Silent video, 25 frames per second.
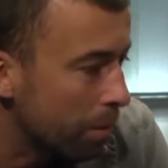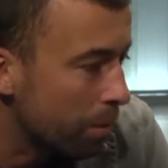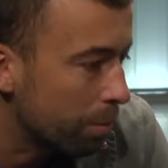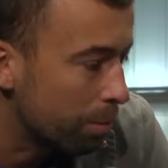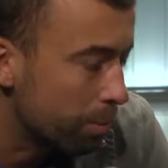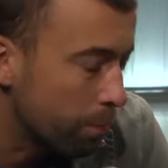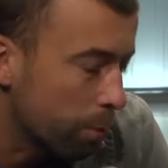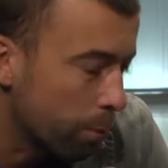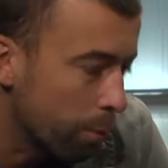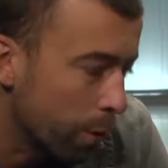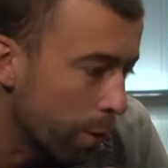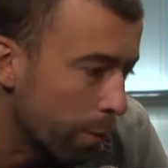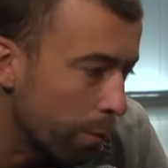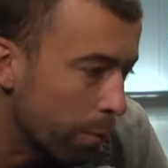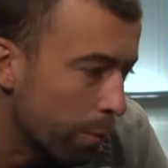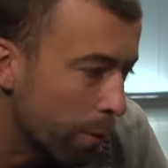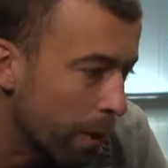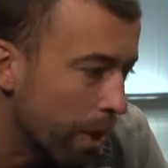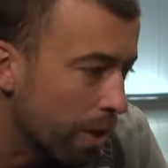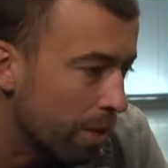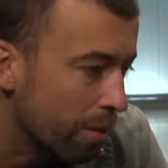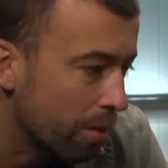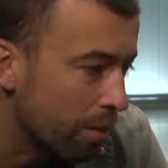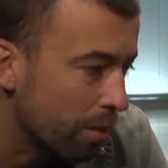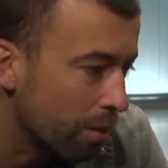we
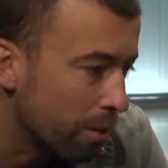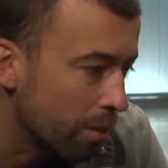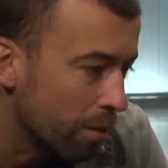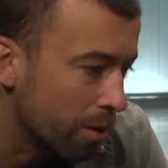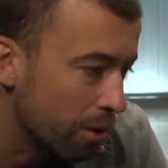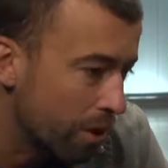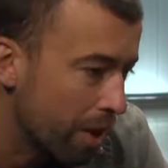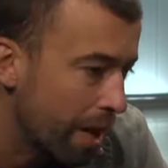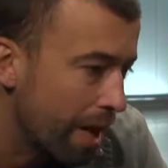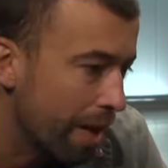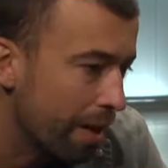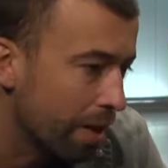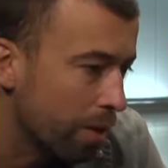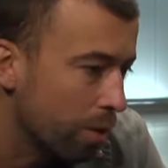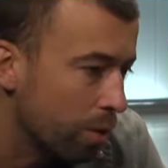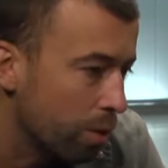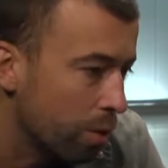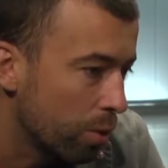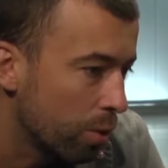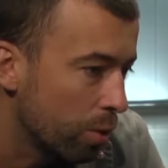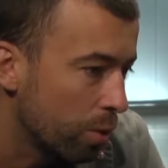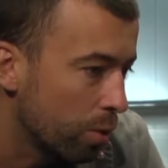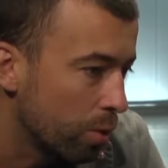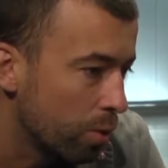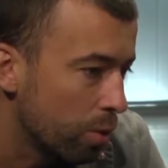are trying
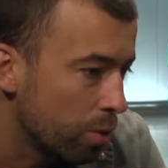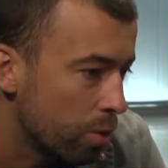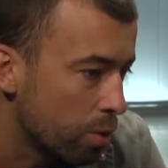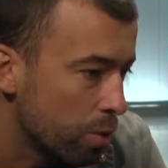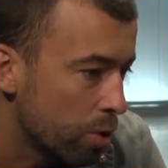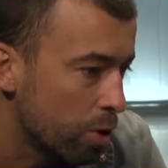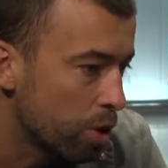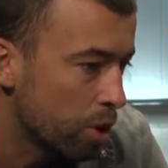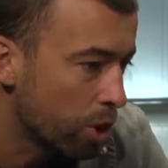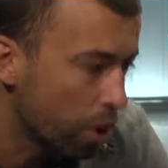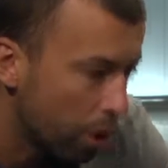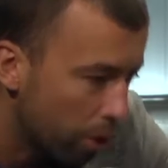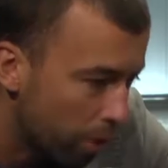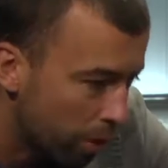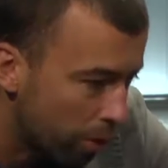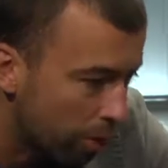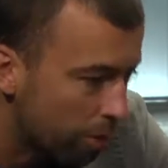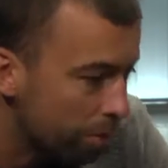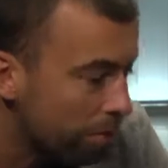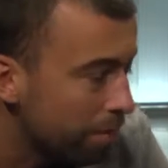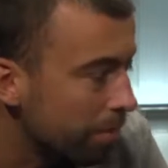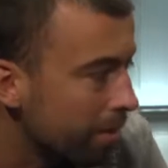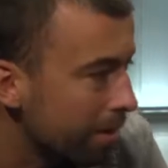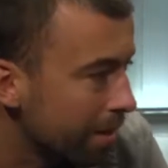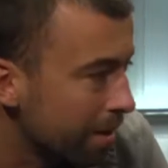to
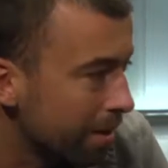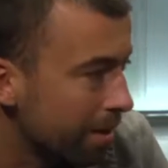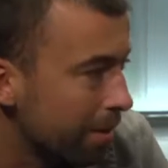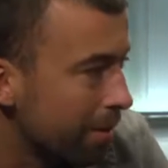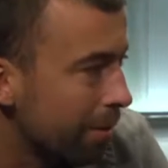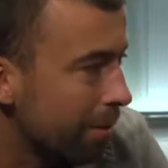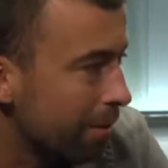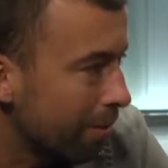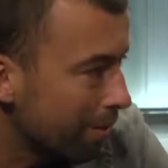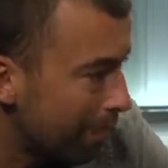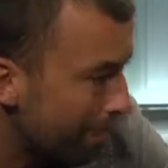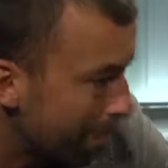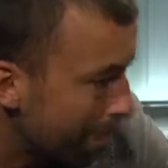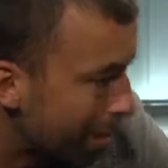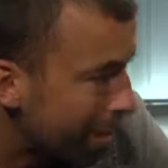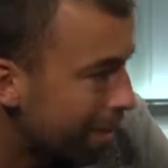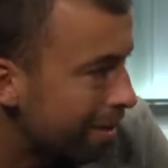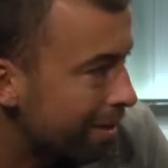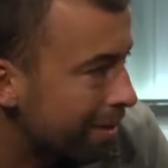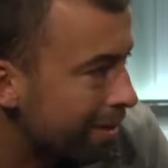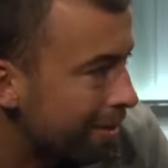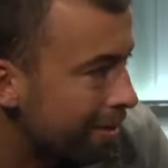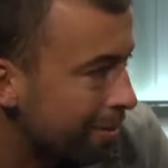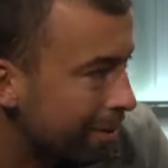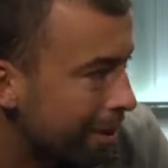show
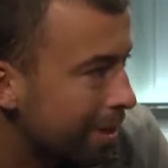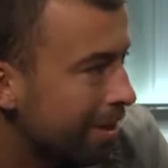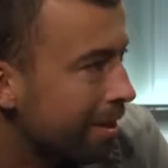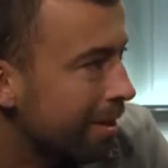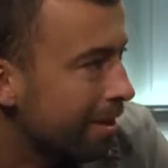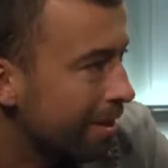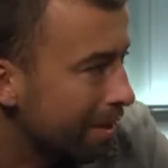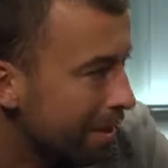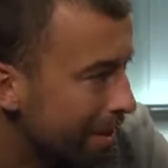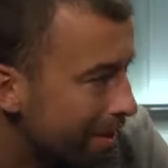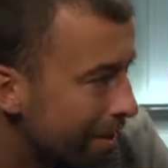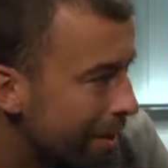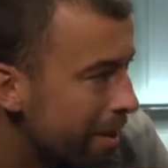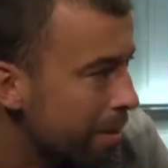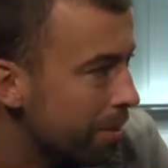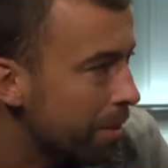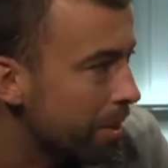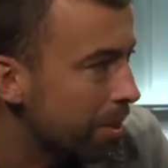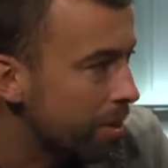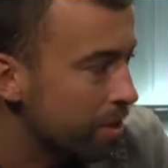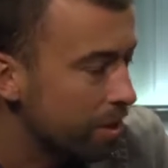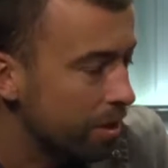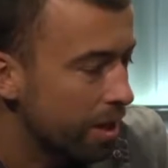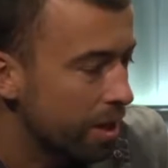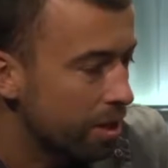what are the
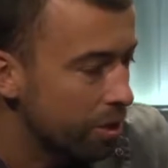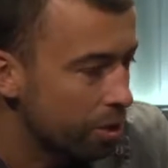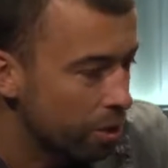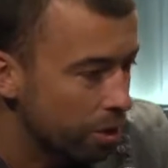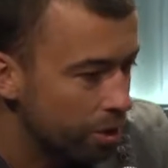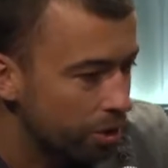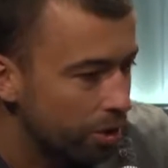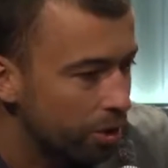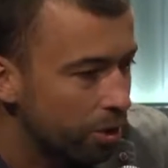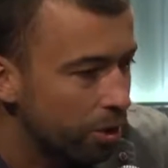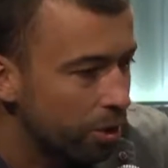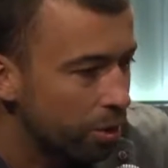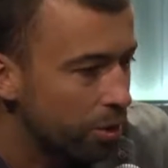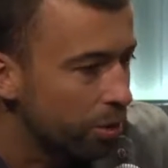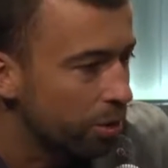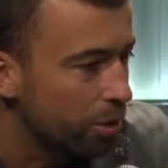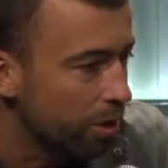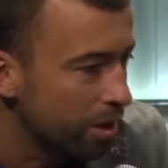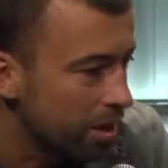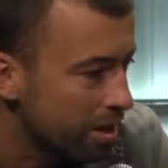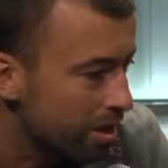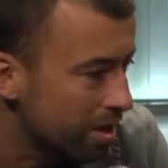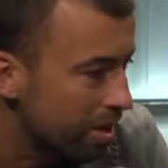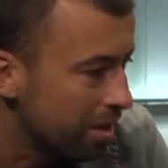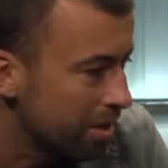requirements, what they should do
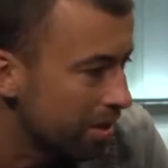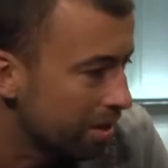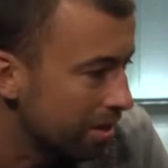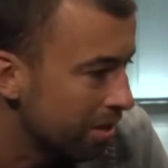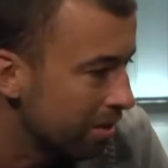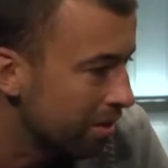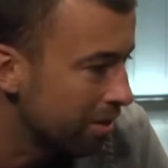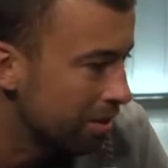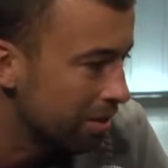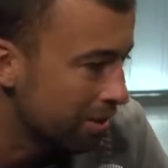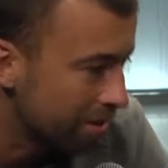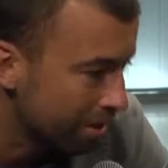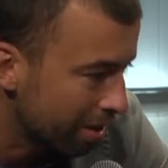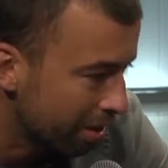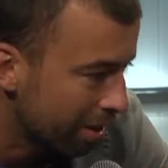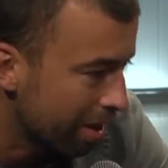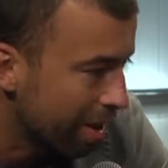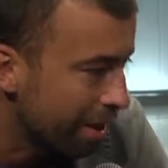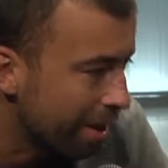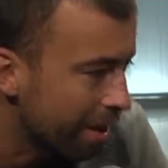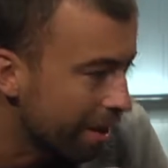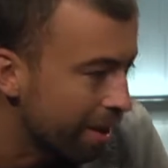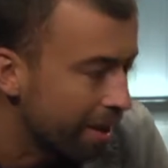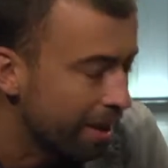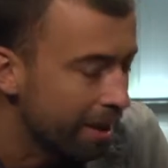is, you know,
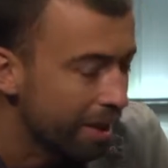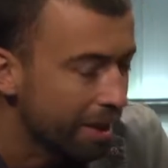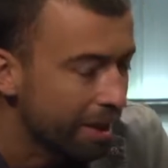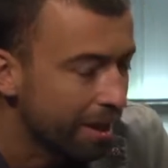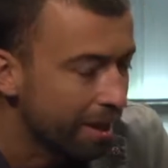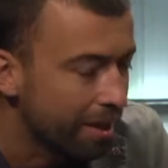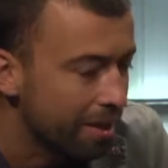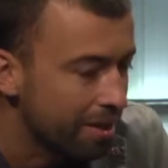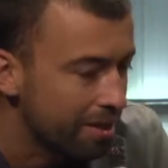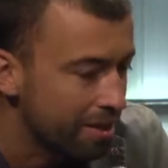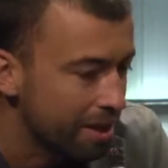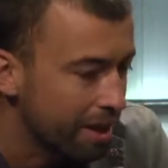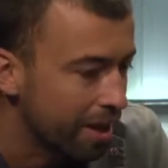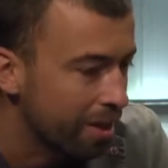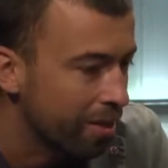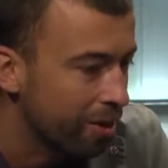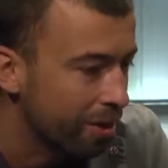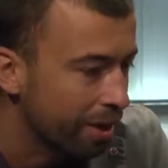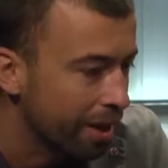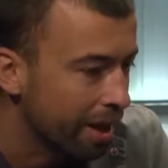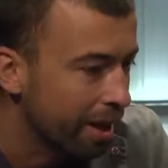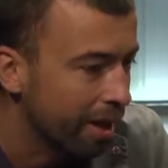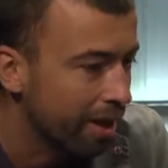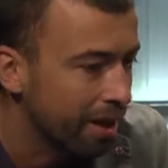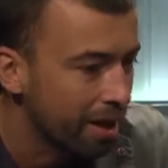clearly, and say,
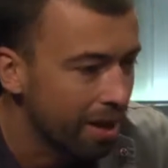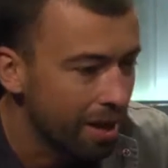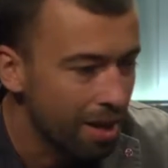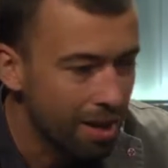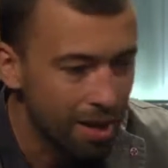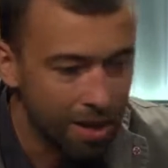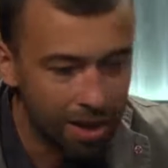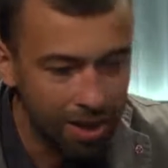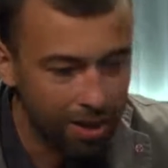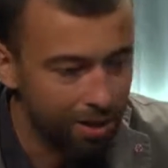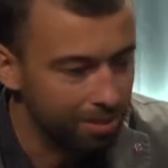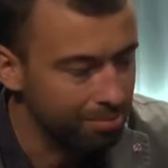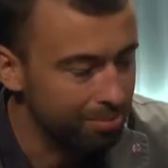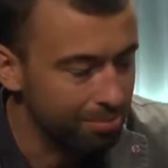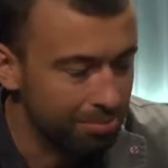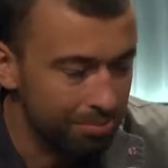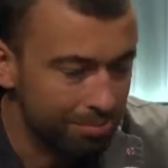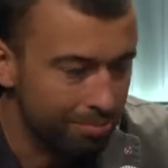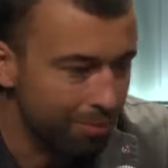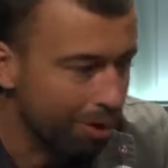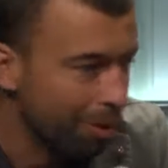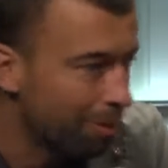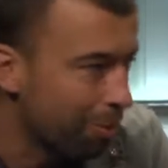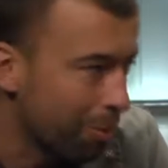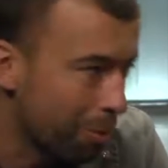okay,
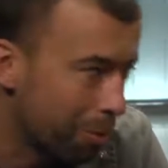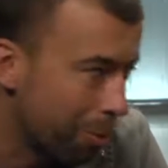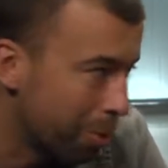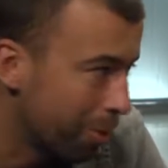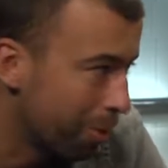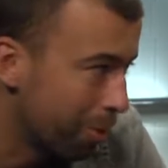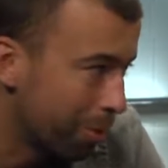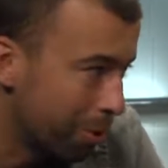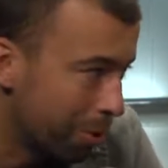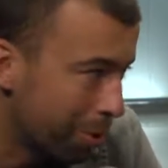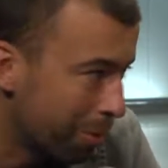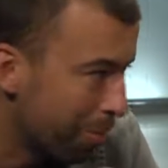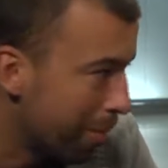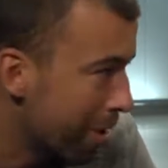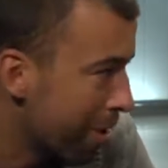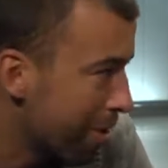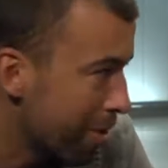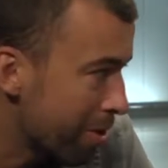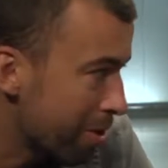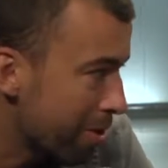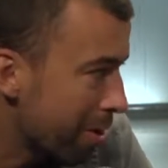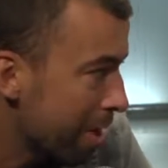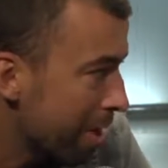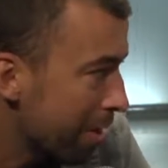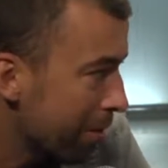if you want to do it by
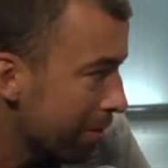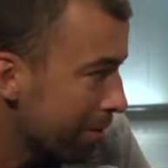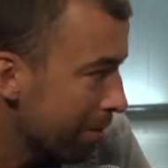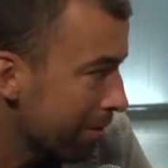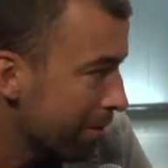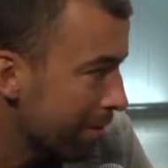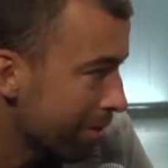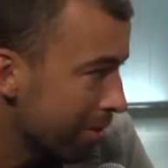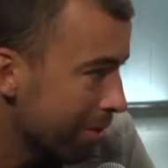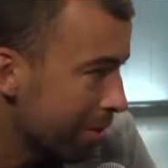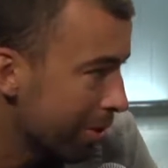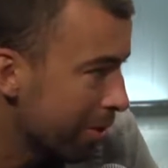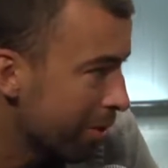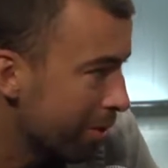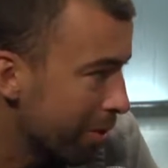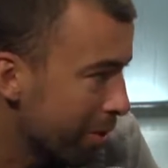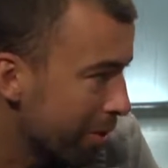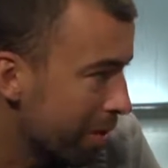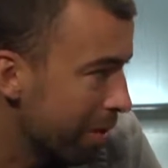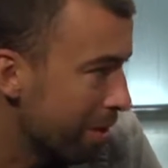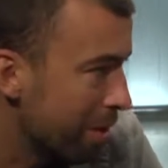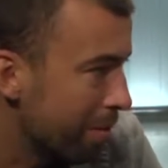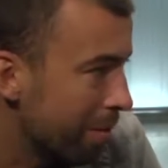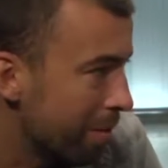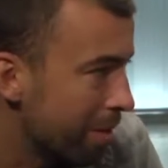yourself, go do
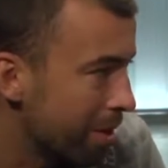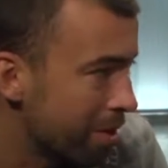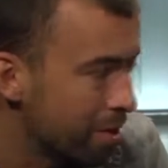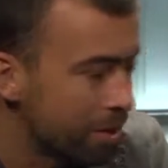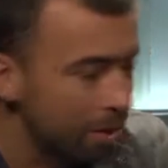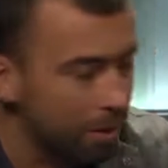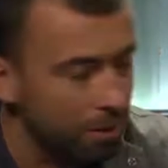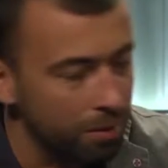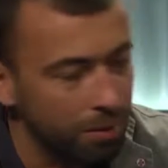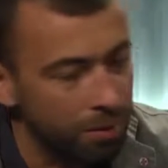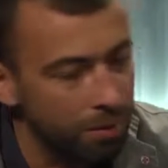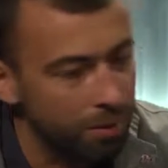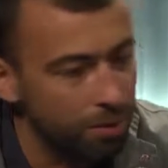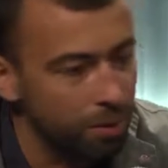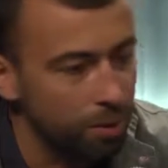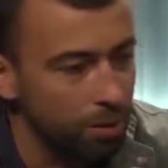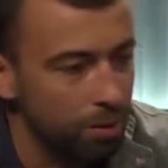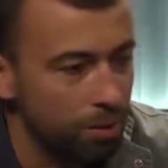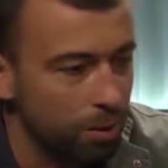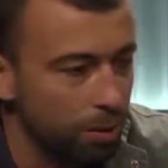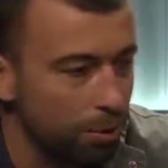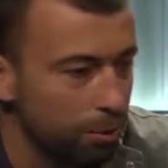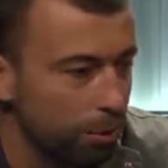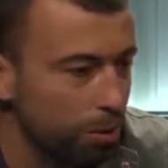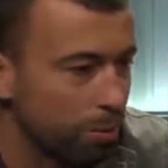it by yourself.
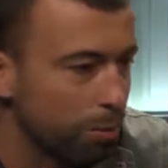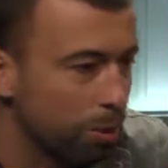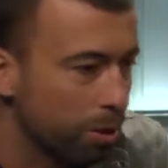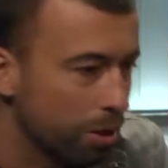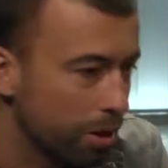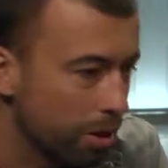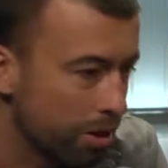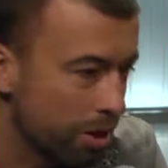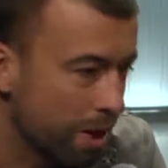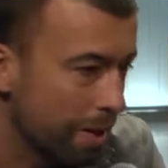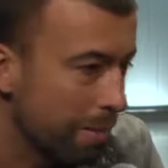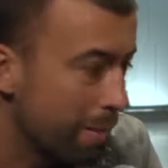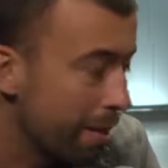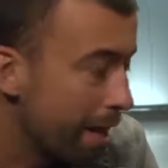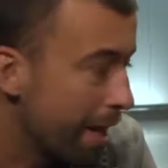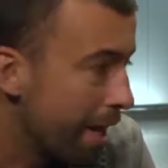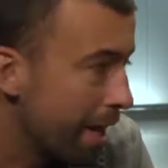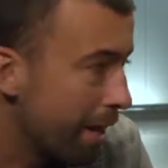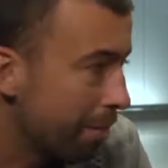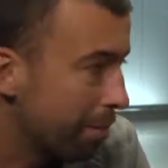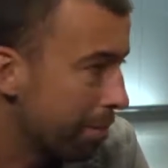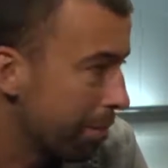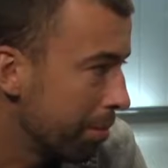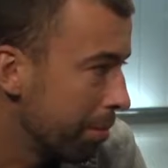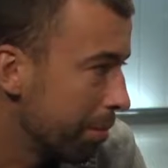If you want some
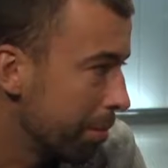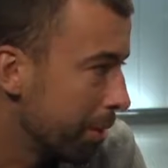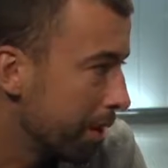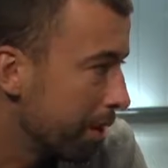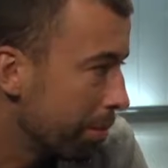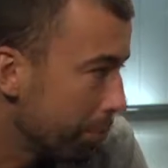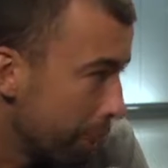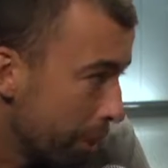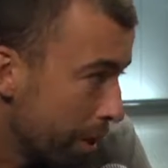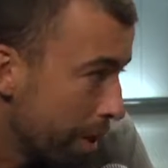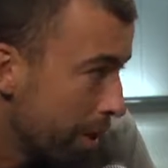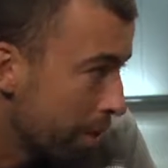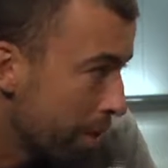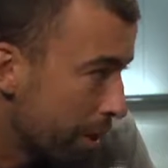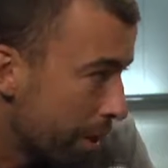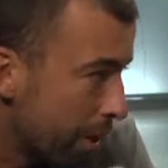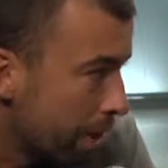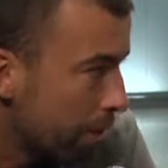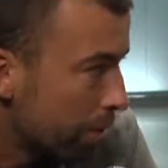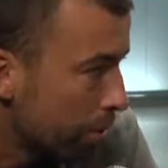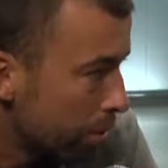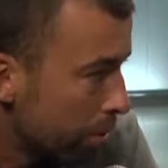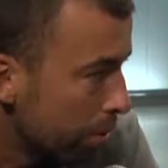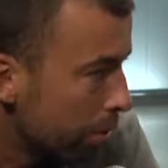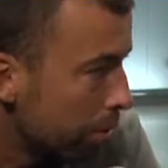help, we are there
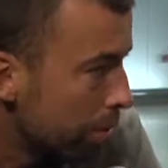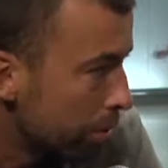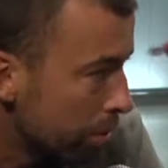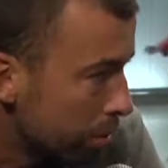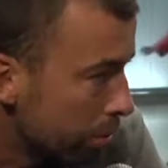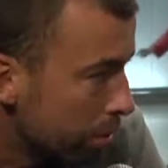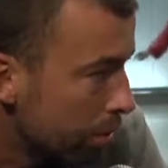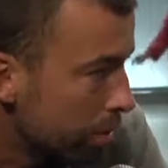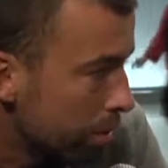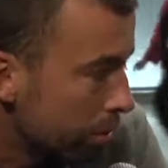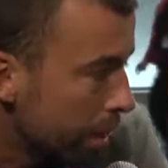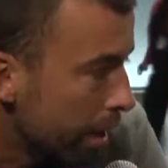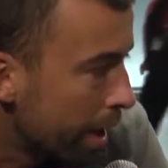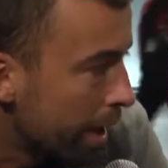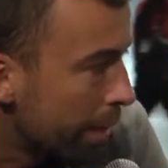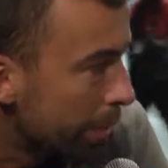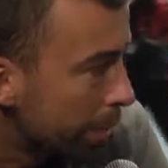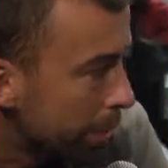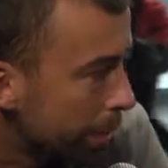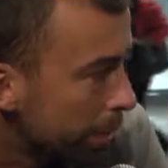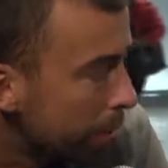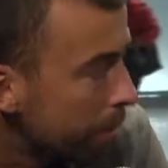to help you.